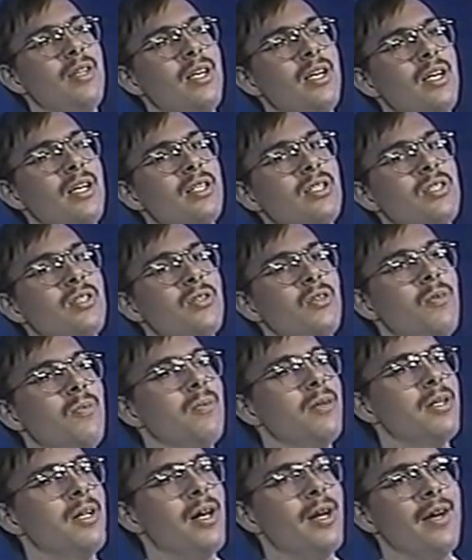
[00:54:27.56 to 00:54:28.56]
with the
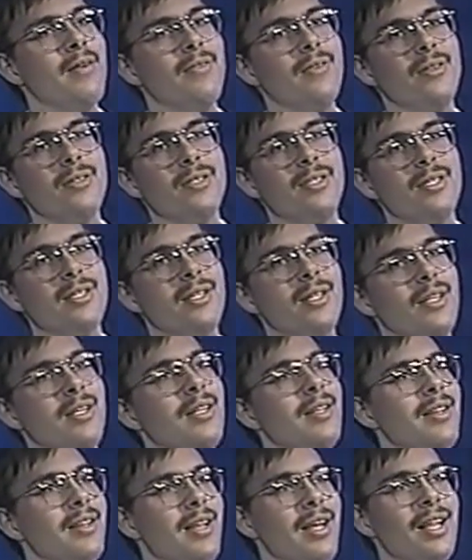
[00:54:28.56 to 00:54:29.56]
scuba divers.
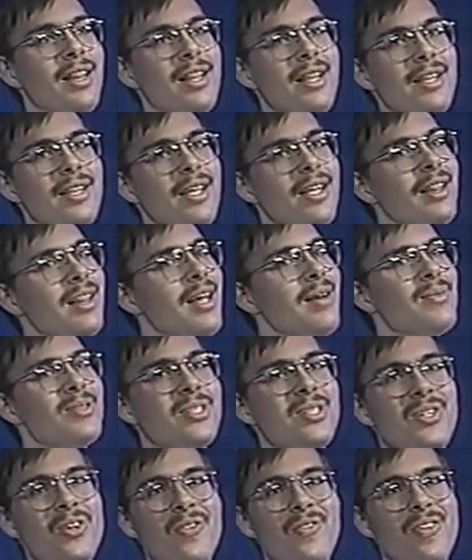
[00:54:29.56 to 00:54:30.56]
They
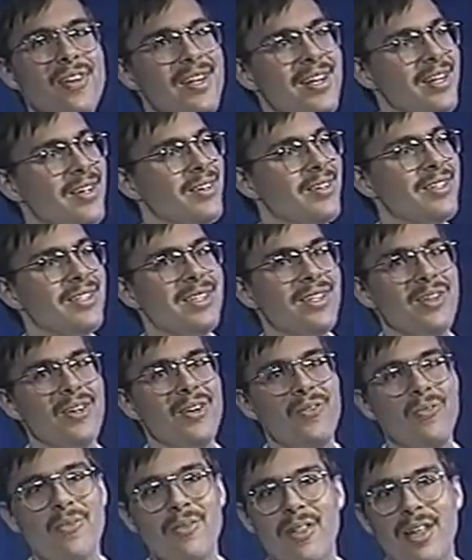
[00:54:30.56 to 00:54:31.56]
love souvenirs.
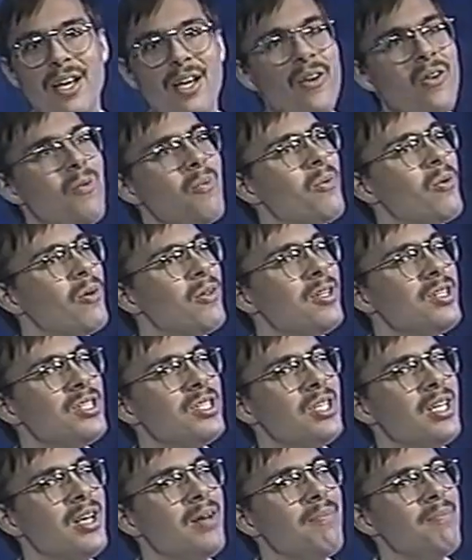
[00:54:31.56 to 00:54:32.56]
When they go aboard the
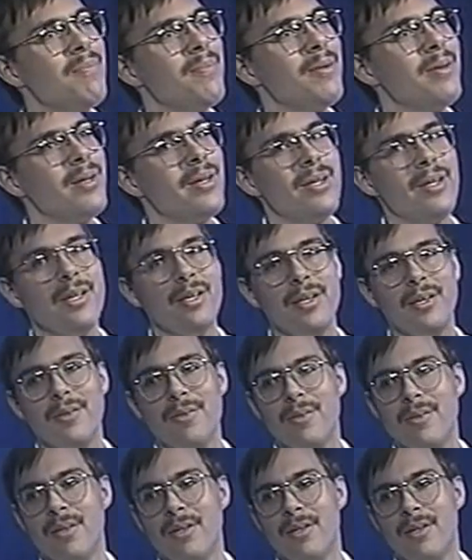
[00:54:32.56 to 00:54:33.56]
ship,
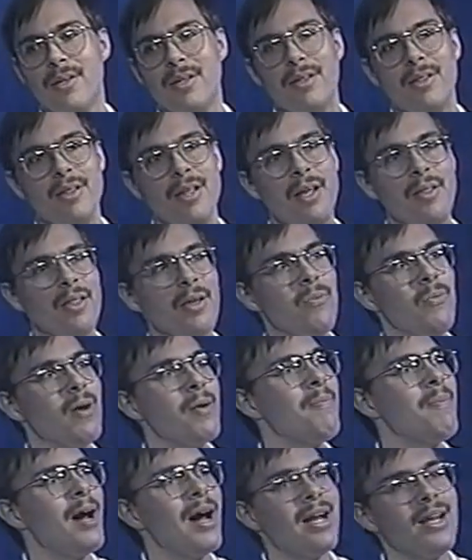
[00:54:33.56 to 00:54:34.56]
they
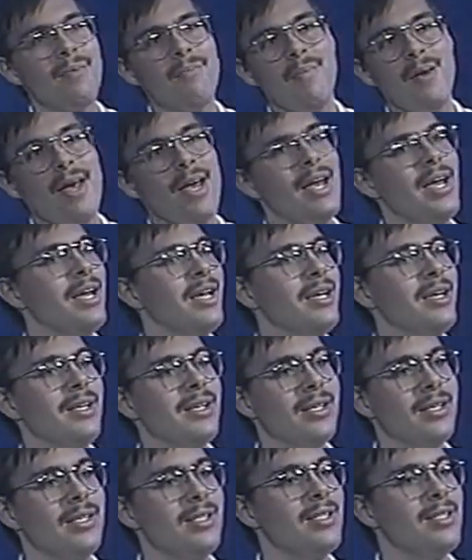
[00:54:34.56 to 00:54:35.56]
whip out a bag,
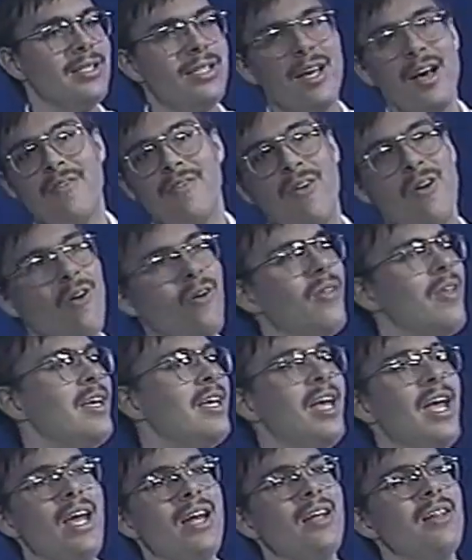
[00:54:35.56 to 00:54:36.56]
stuff all
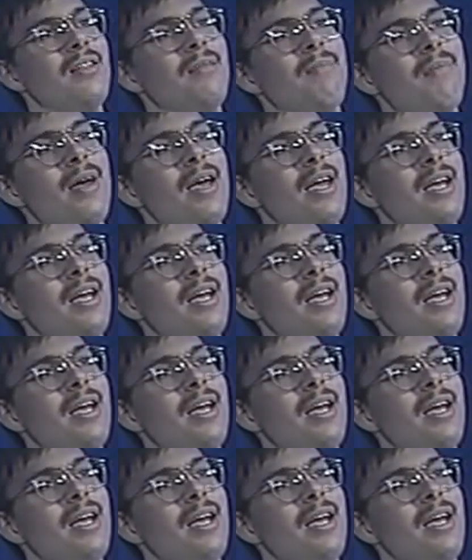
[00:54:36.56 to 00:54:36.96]
they can in the